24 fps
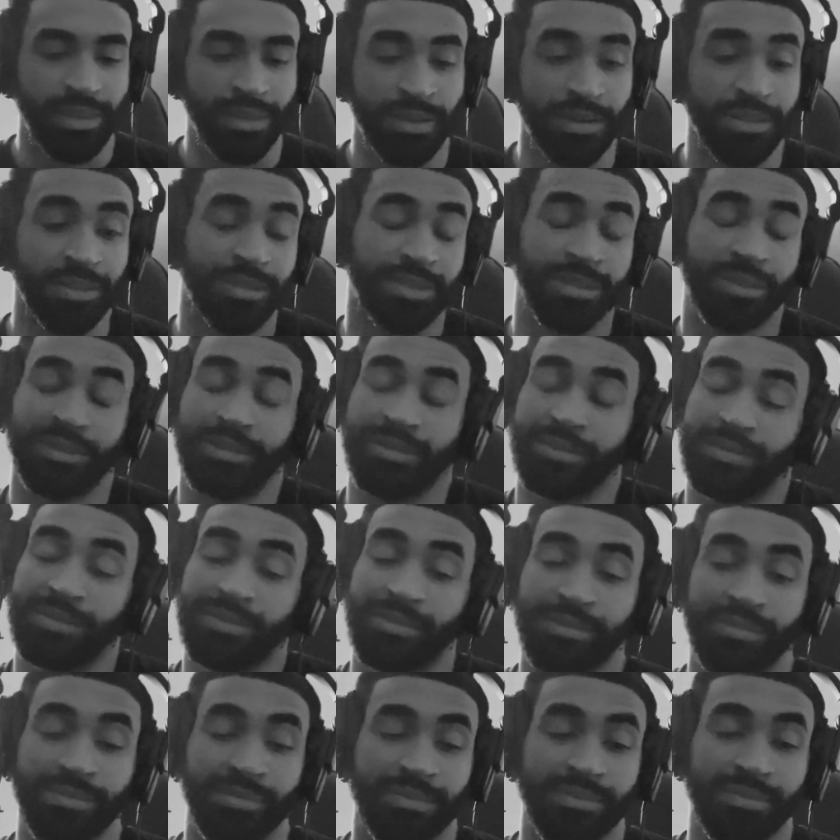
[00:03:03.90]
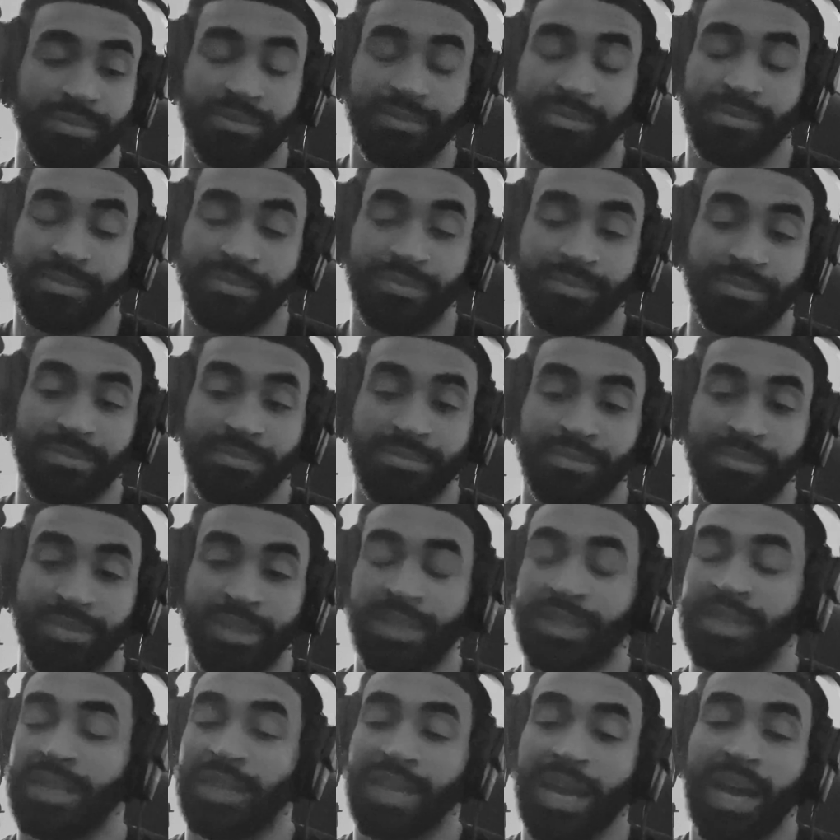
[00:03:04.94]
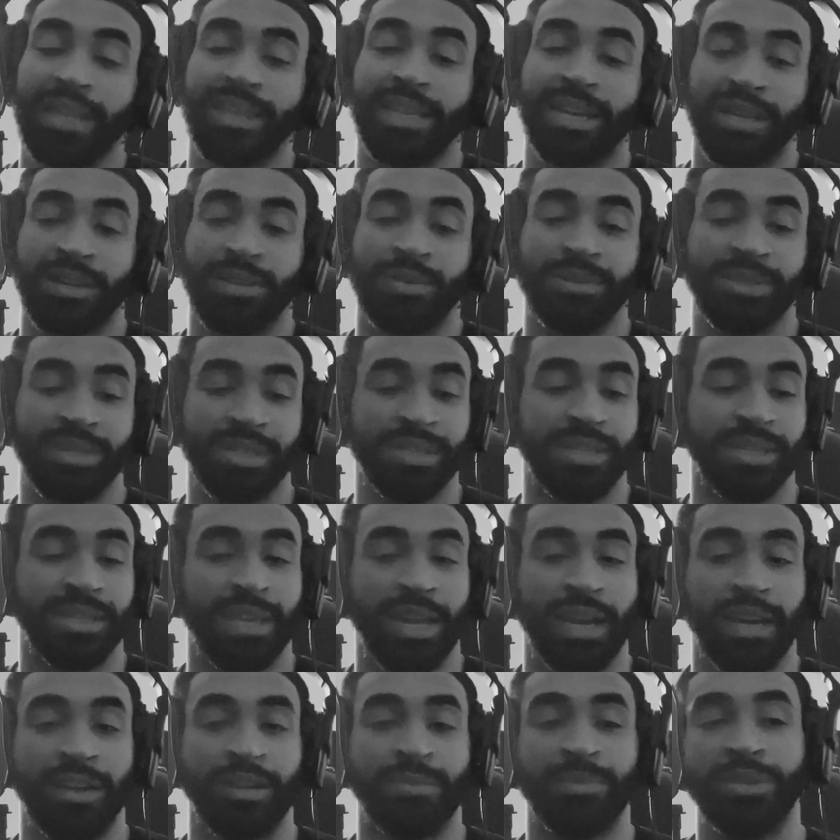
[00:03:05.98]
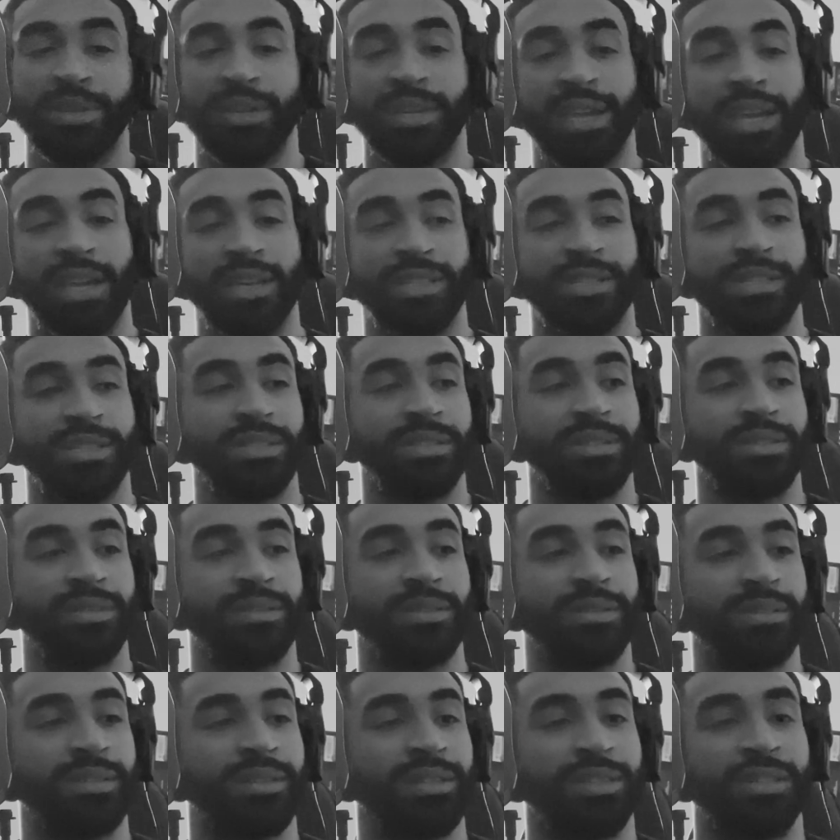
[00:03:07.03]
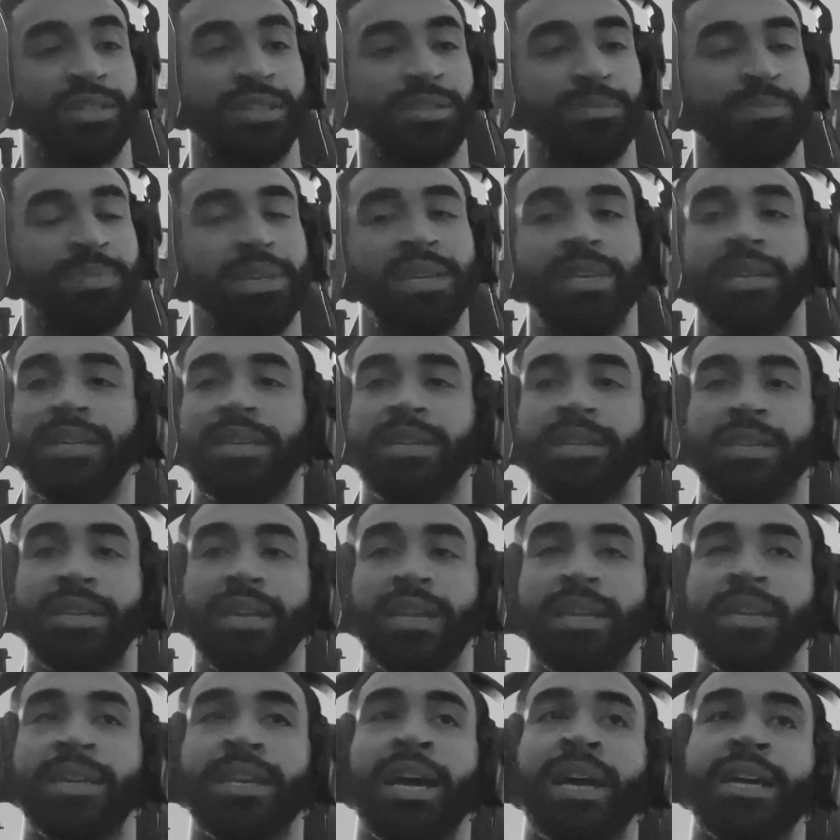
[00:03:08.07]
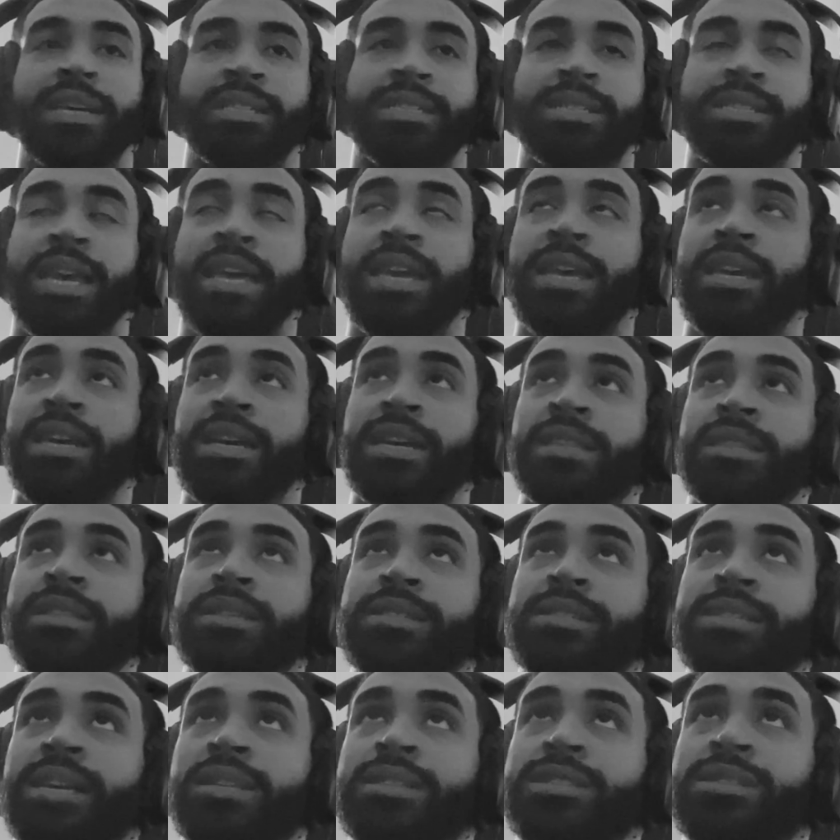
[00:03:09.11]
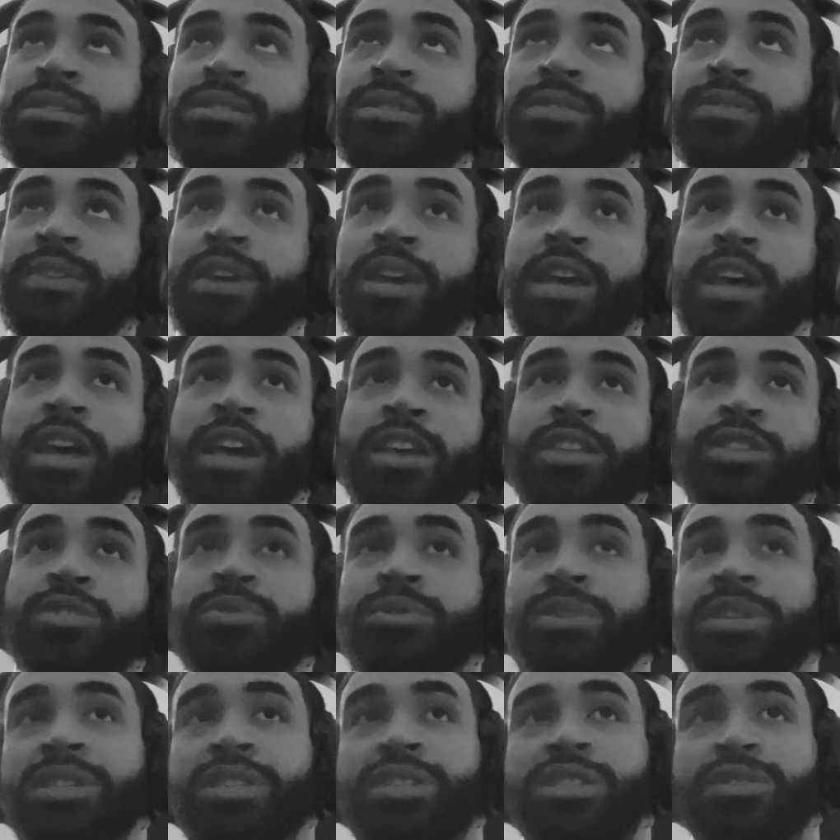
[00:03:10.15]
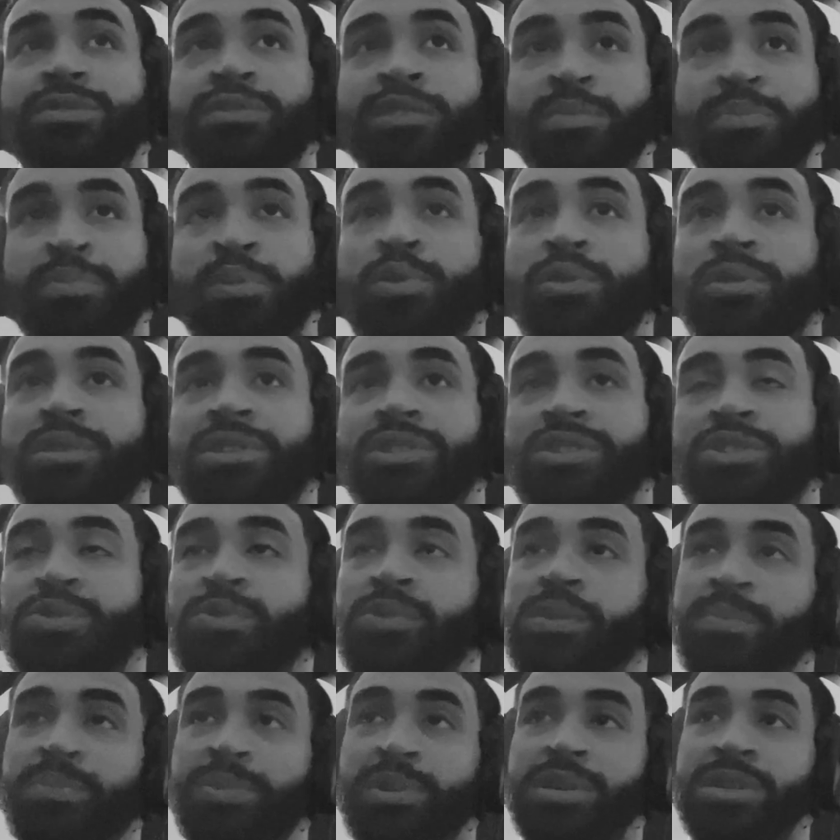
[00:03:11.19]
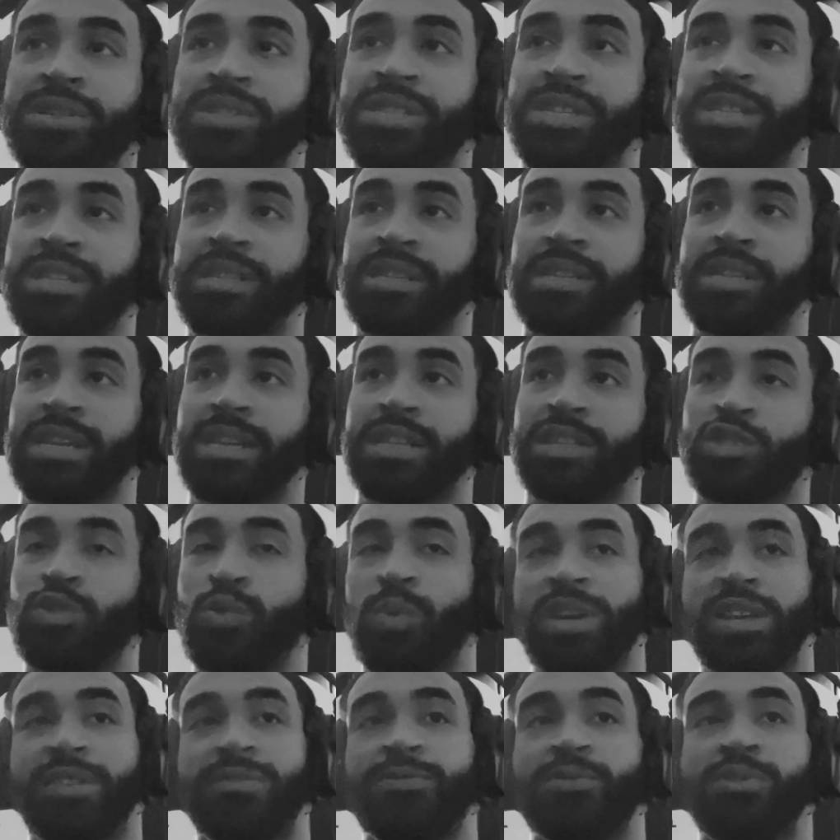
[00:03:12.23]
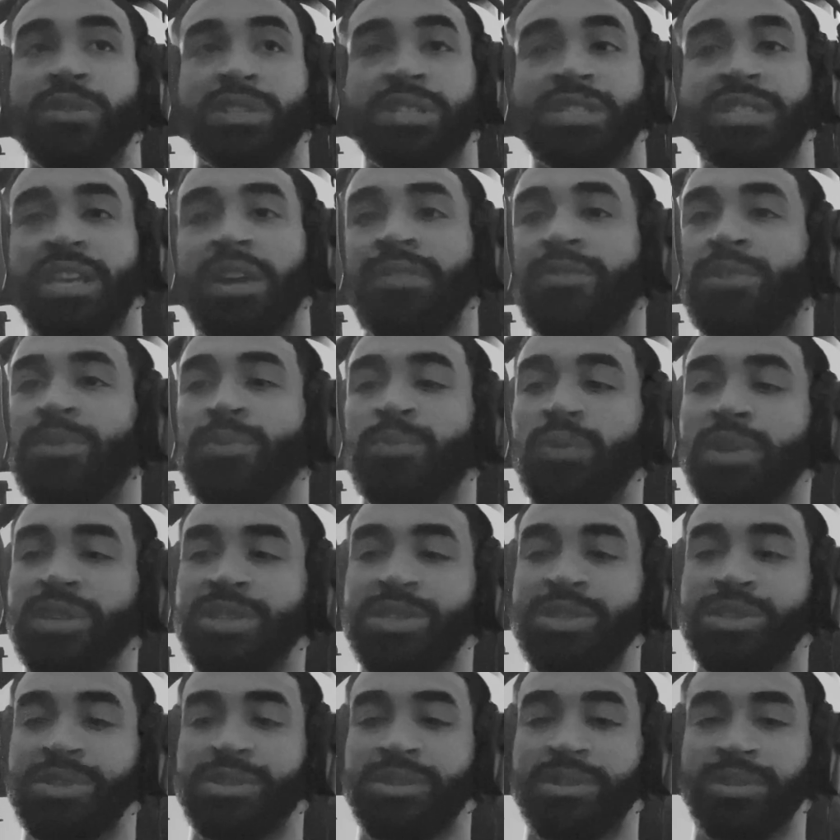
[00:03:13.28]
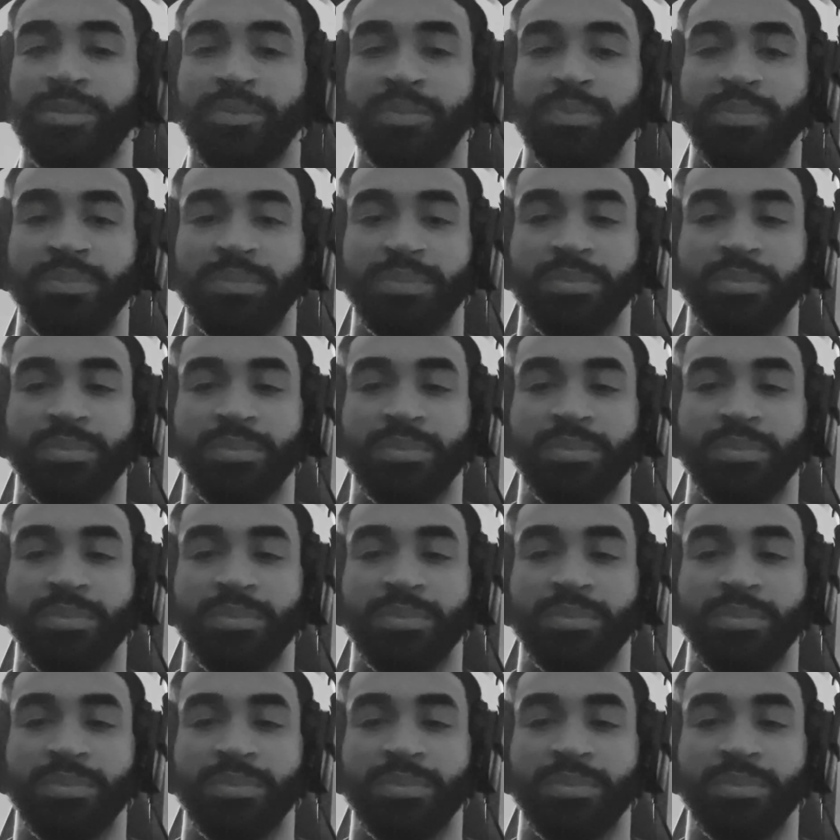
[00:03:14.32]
There's there's a lot that goes into that. Communication could just be not saying in the sense of you need to report to a person twenty-four seven what you're